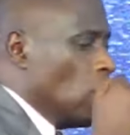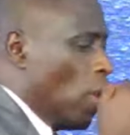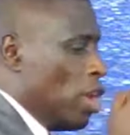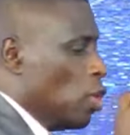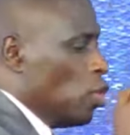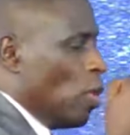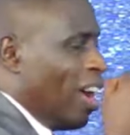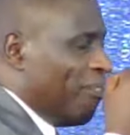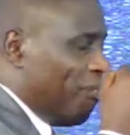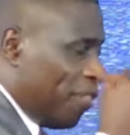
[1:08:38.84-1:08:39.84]
when you, you
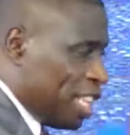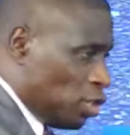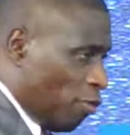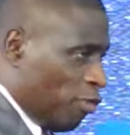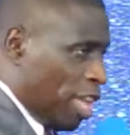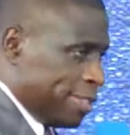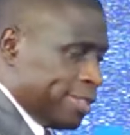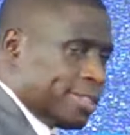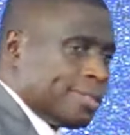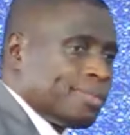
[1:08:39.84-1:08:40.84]
are face to
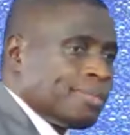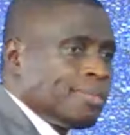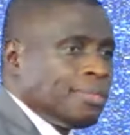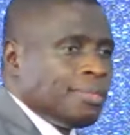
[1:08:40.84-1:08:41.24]
face with